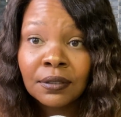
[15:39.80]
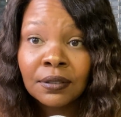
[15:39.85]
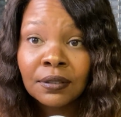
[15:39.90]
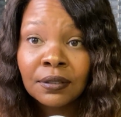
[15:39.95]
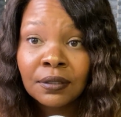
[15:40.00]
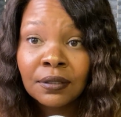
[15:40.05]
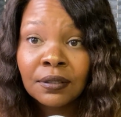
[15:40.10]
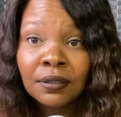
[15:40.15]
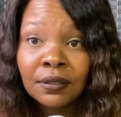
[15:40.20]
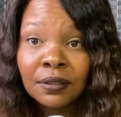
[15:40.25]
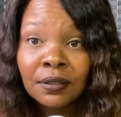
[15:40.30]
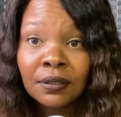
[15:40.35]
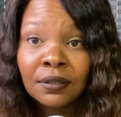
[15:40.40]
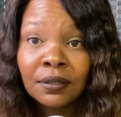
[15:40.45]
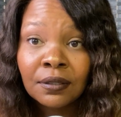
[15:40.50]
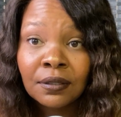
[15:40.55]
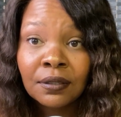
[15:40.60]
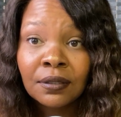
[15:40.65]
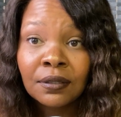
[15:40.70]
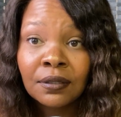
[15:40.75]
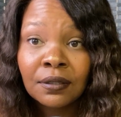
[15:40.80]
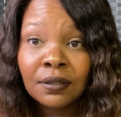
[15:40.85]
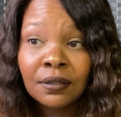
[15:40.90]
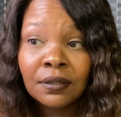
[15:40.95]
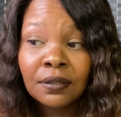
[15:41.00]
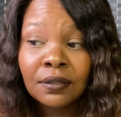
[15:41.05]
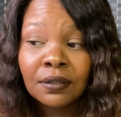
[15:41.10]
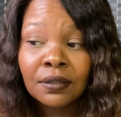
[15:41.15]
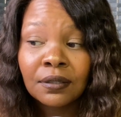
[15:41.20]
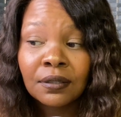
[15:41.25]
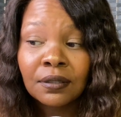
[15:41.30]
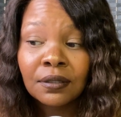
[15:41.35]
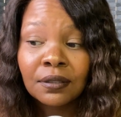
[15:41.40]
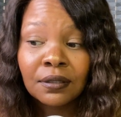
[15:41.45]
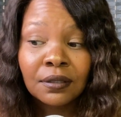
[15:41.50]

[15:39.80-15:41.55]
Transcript: (no one is talking)